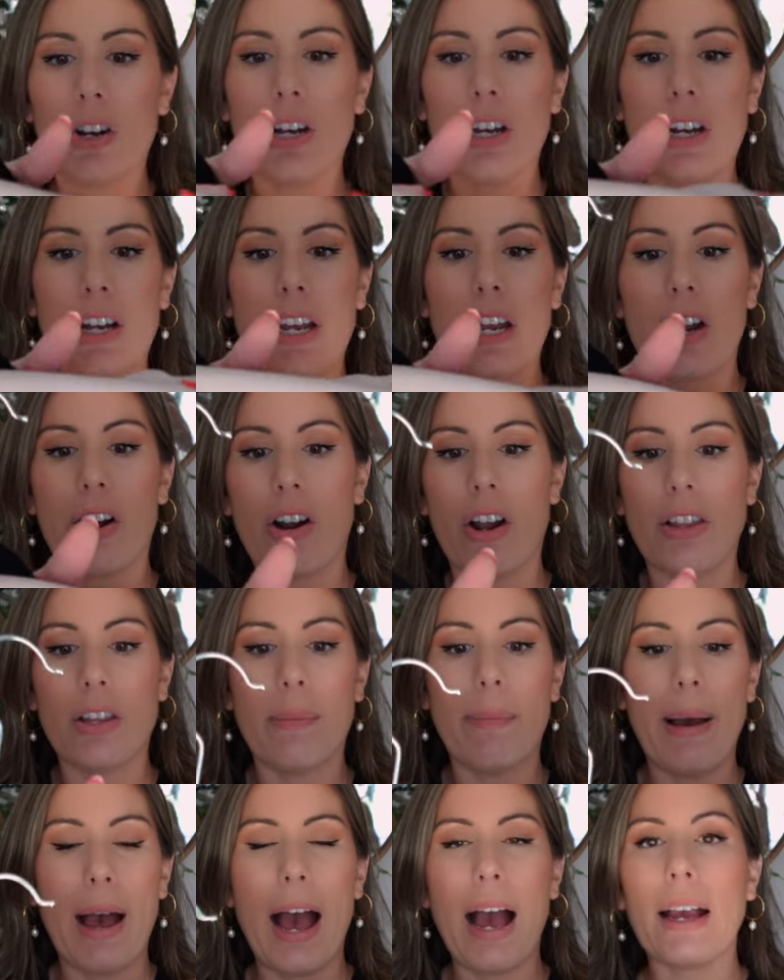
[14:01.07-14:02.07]
hood here on the
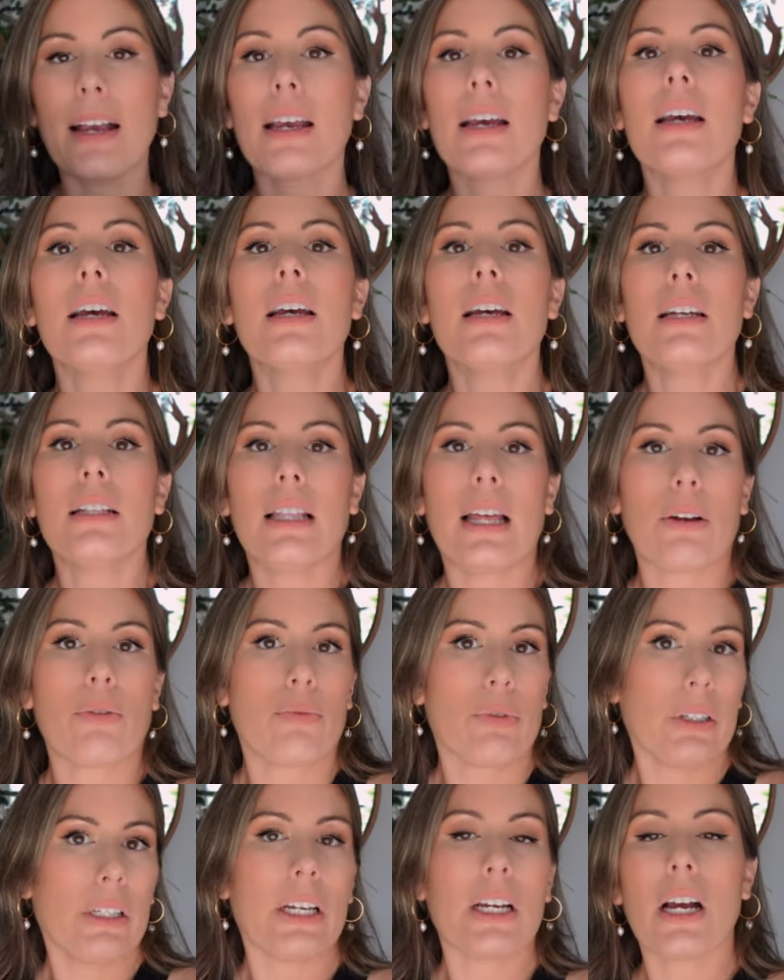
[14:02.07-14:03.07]
back like
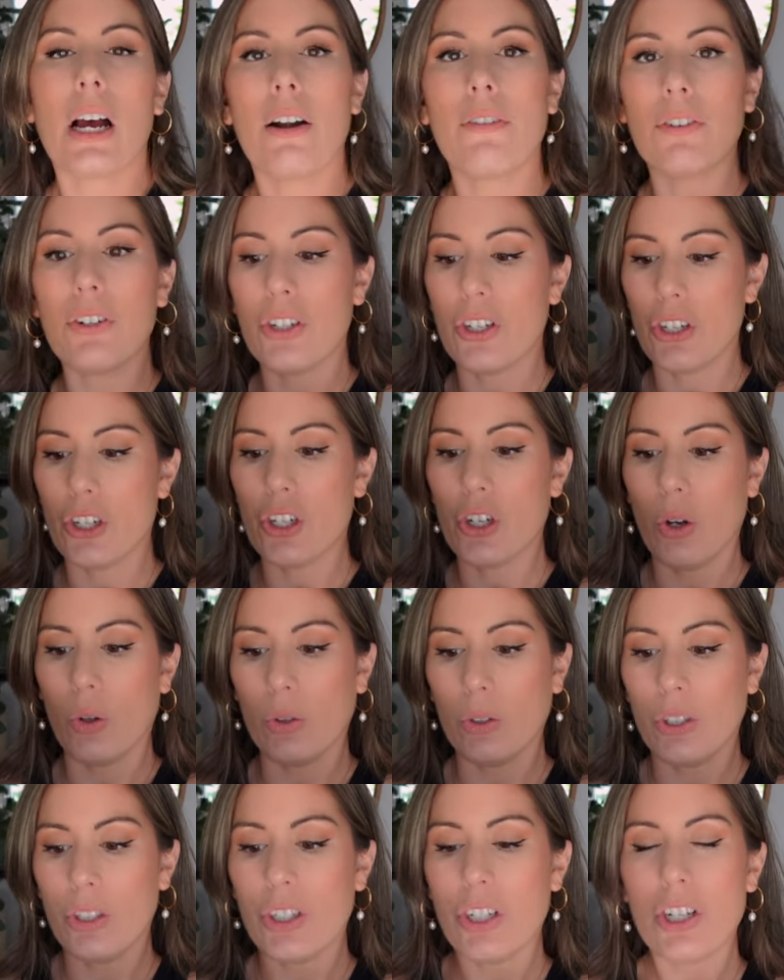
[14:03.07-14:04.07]
really covers the
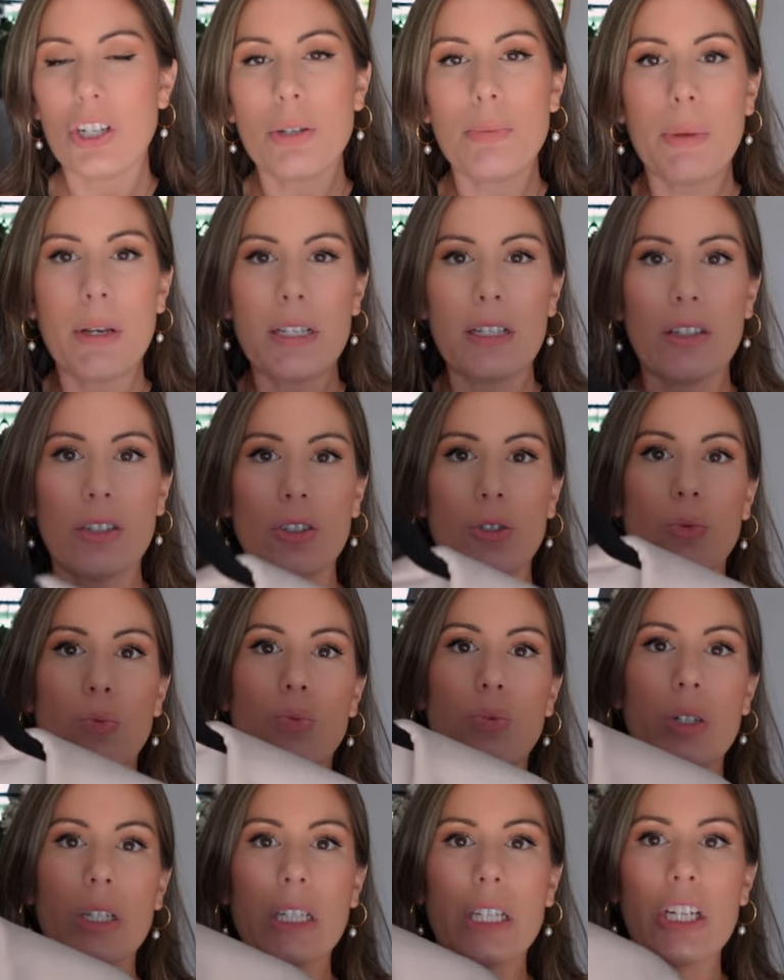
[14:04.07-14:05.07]
shoulders. It just makes it look
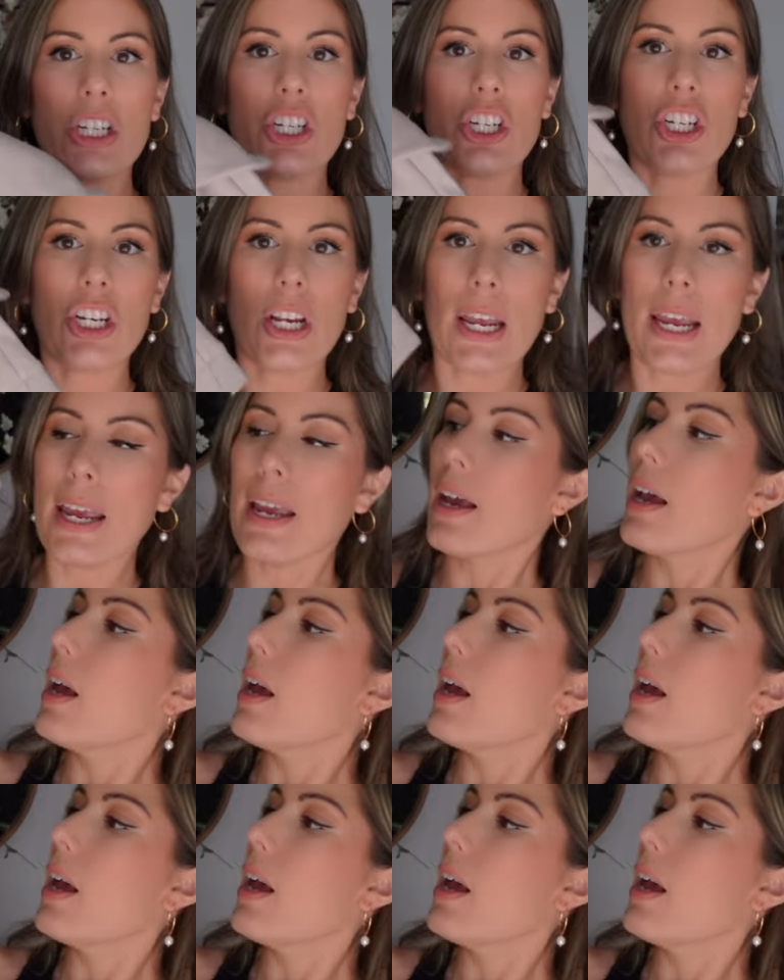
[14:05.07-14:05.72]
really chic.